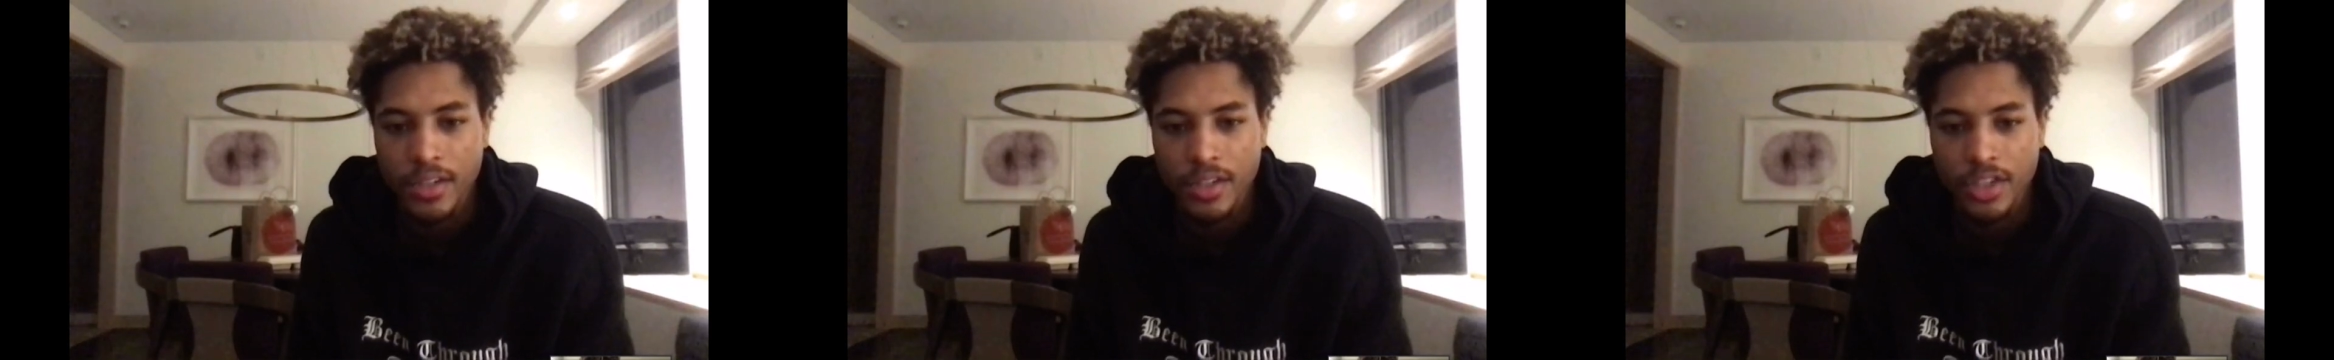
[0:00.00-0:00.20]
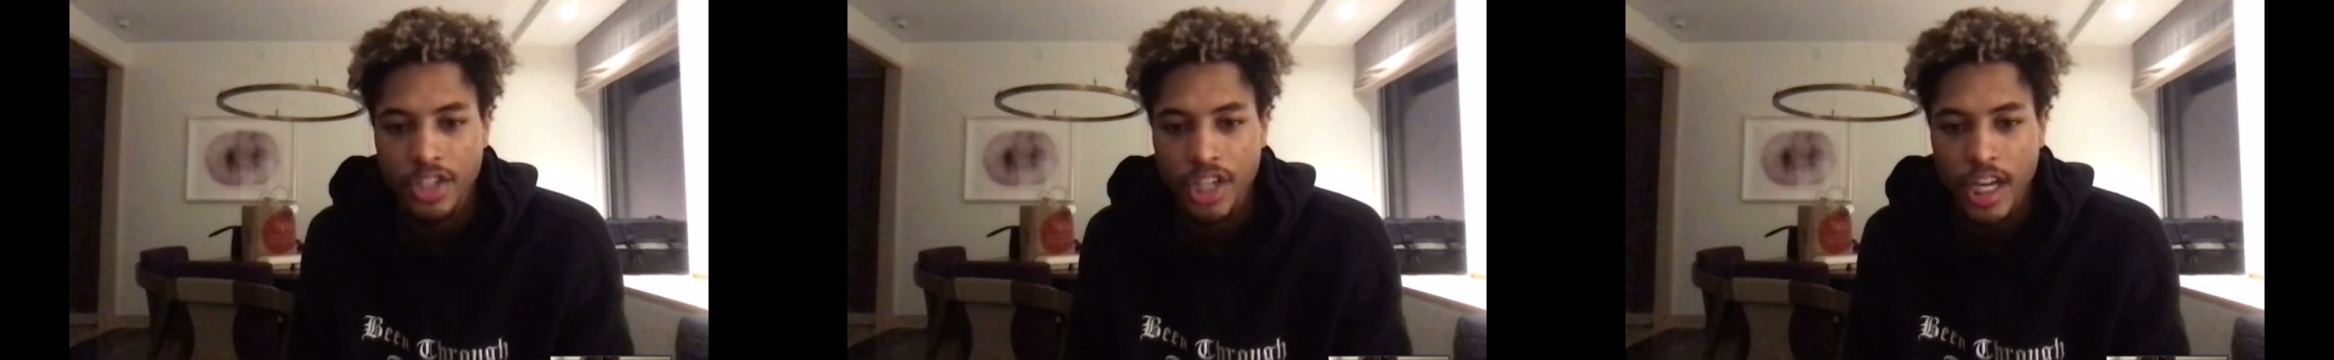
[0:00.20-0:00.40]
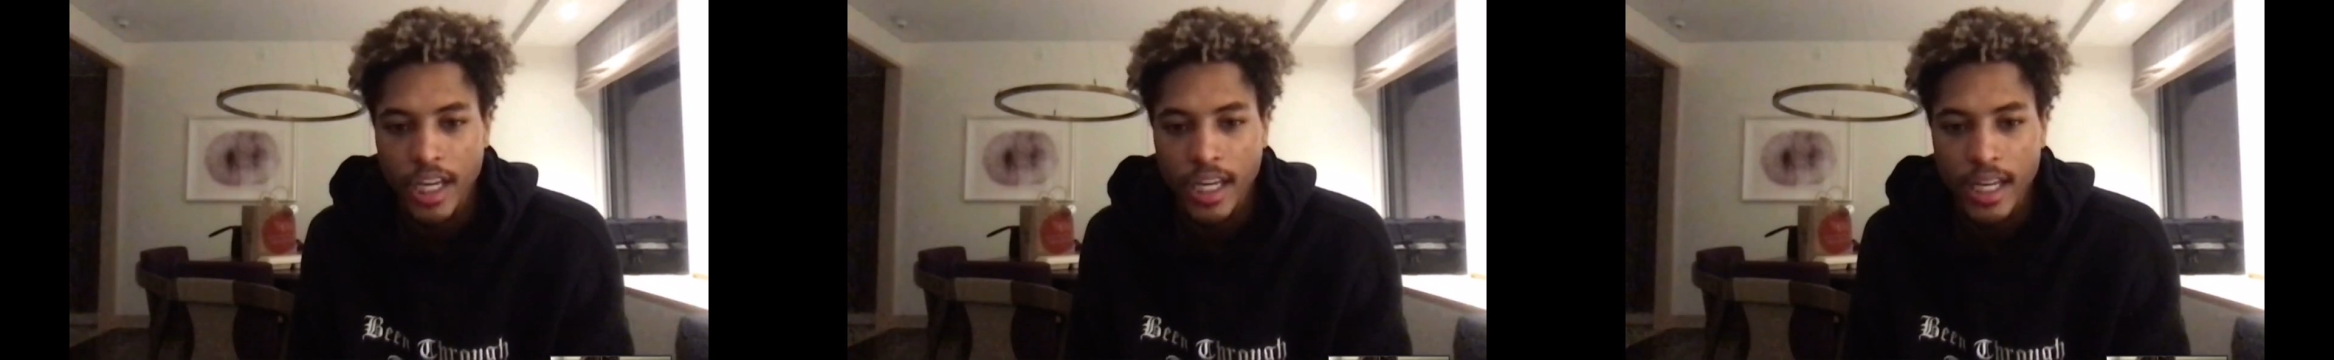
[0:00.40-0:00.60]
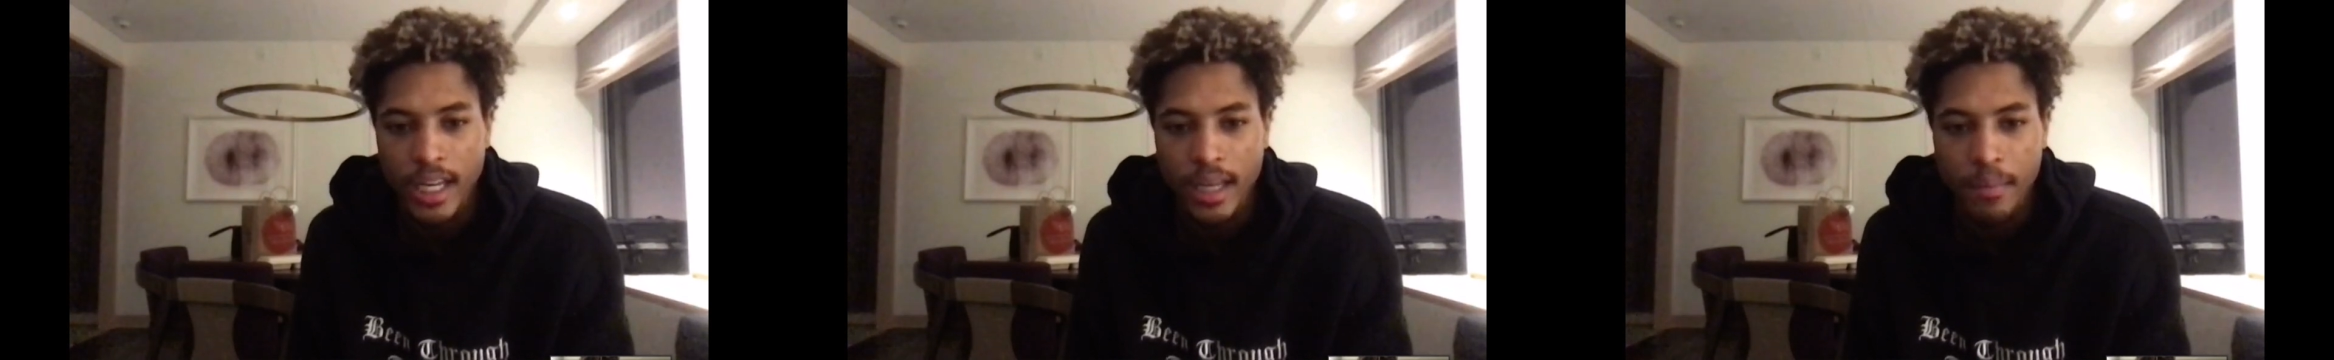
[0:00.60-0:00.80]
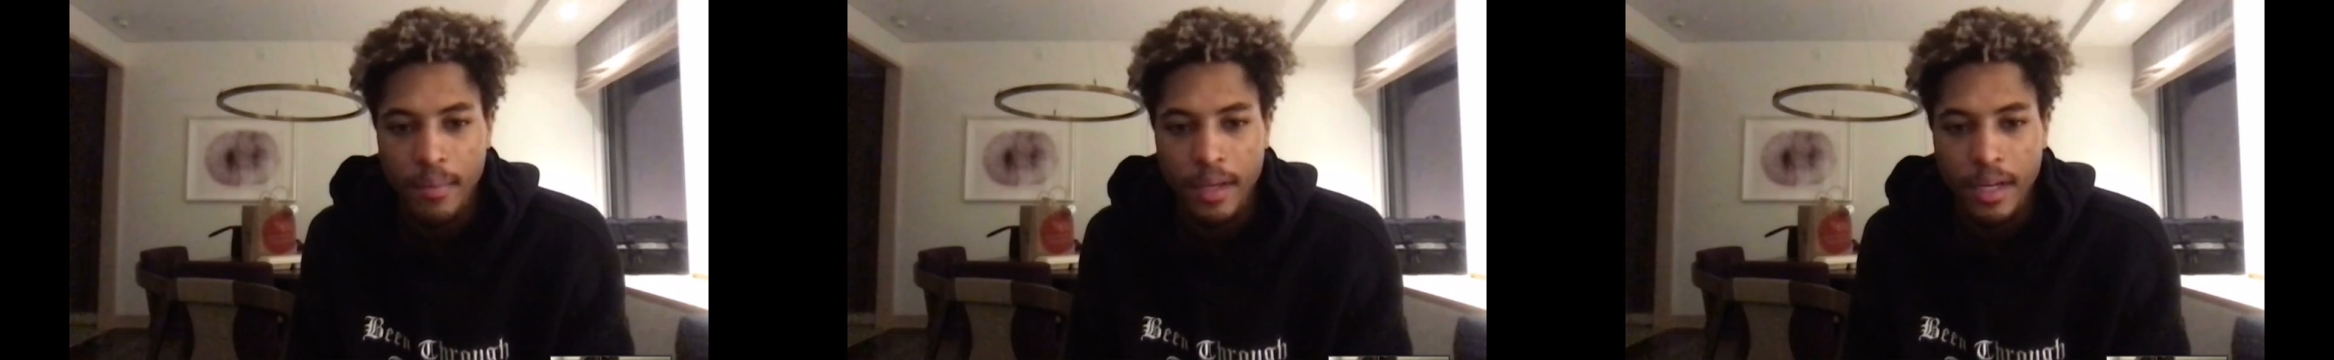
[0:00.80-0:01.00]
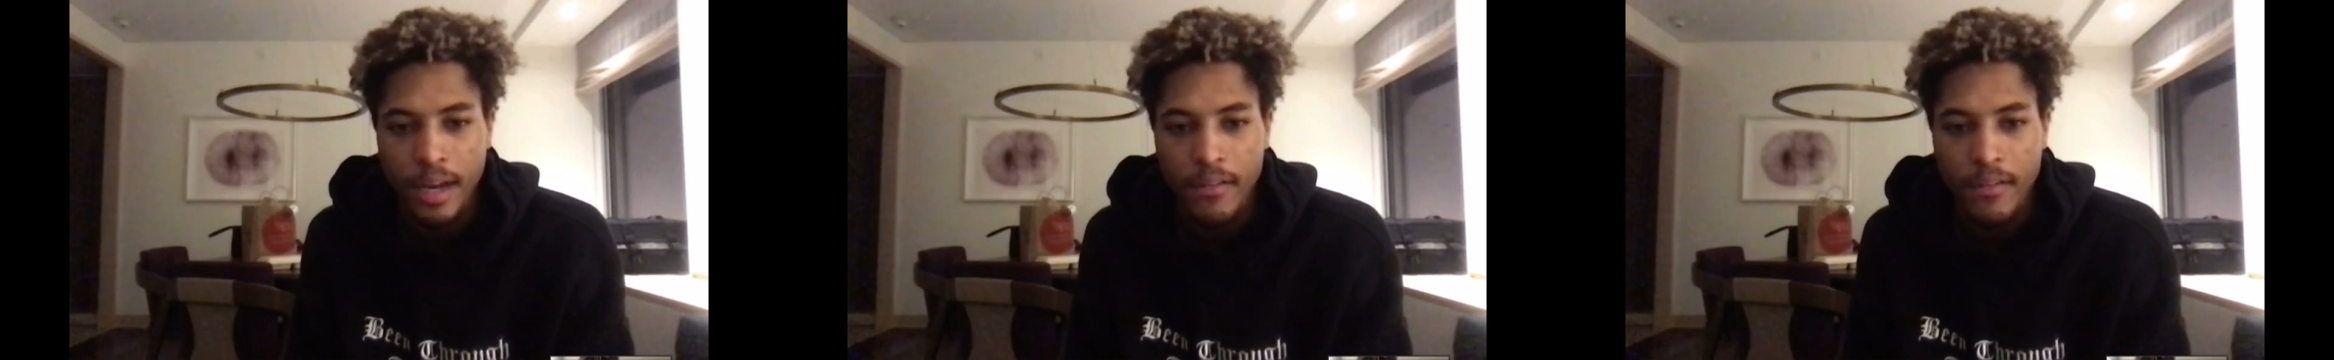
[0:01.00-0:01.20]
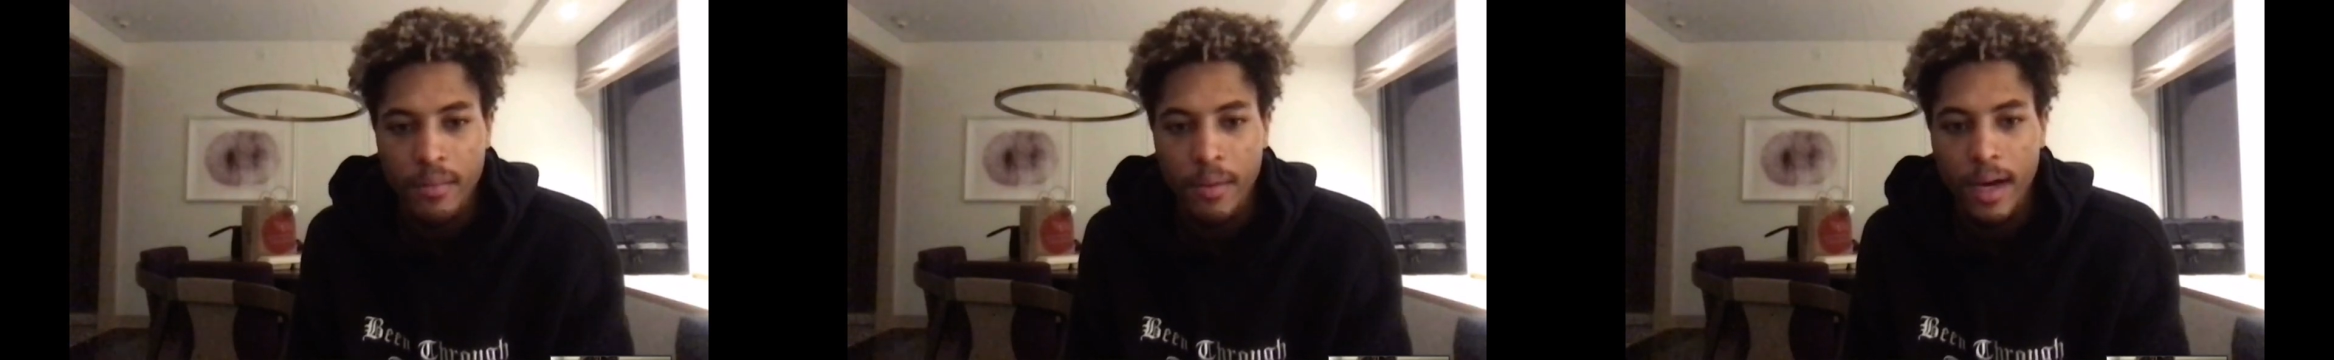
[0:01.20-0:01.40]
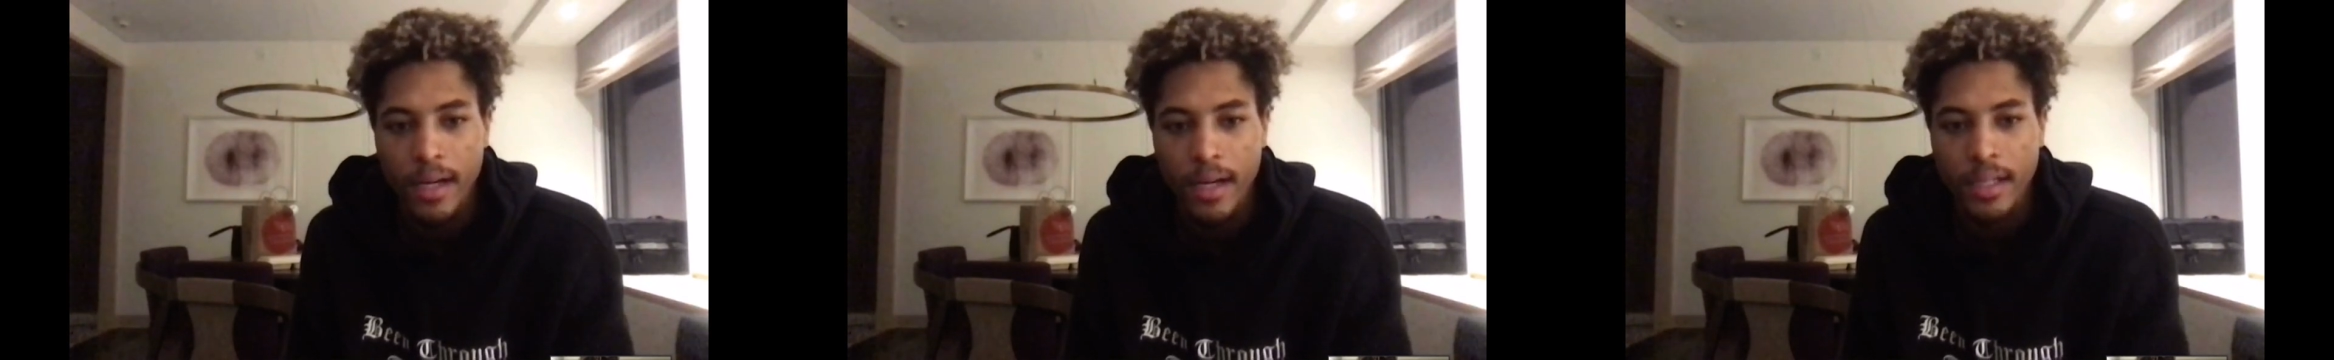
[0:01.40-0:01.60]
just checking in, meeting
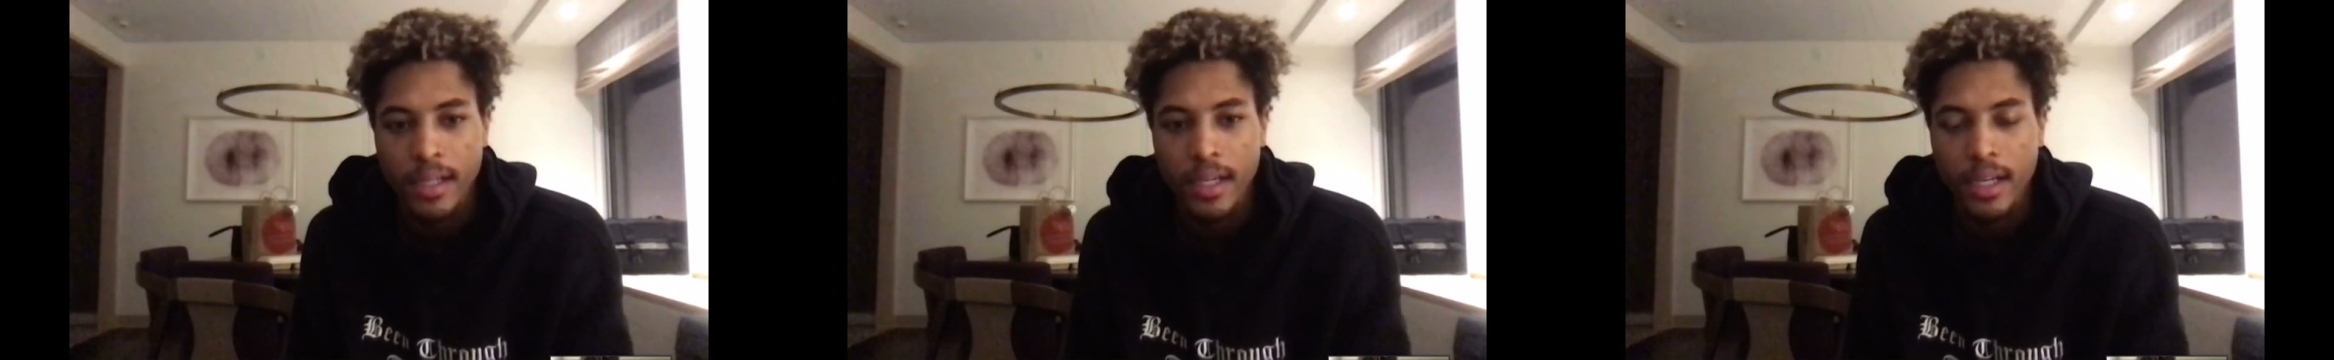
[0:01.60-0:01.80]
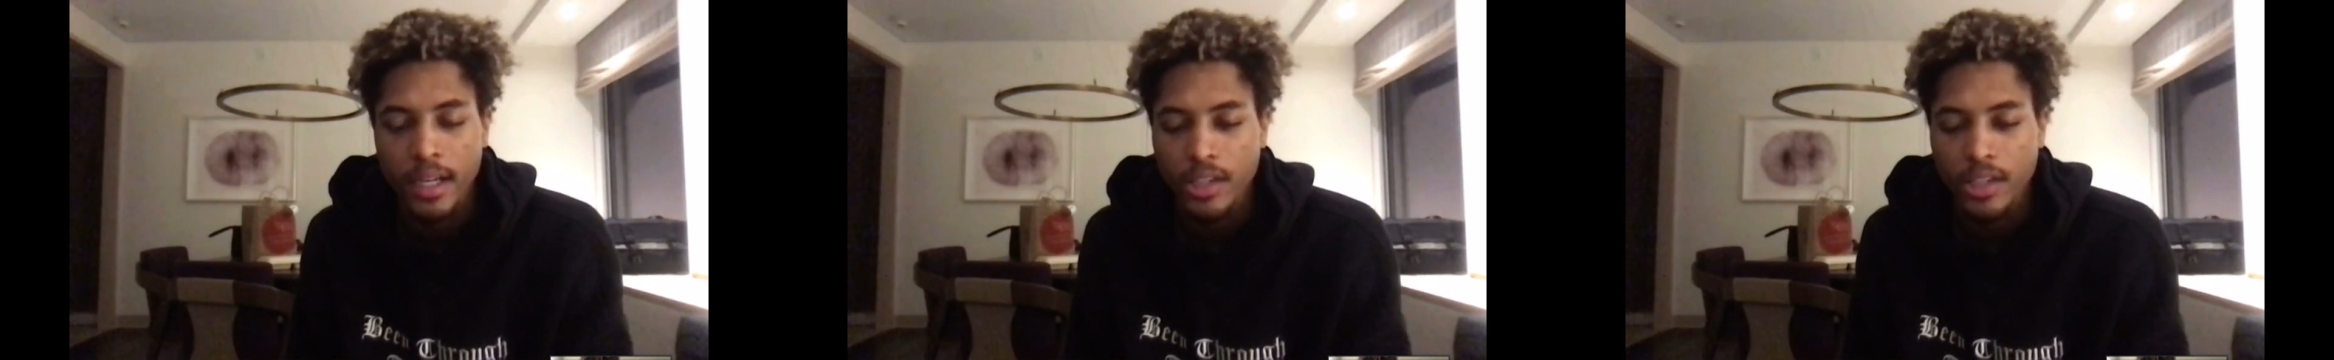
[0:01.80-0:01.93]
everybody.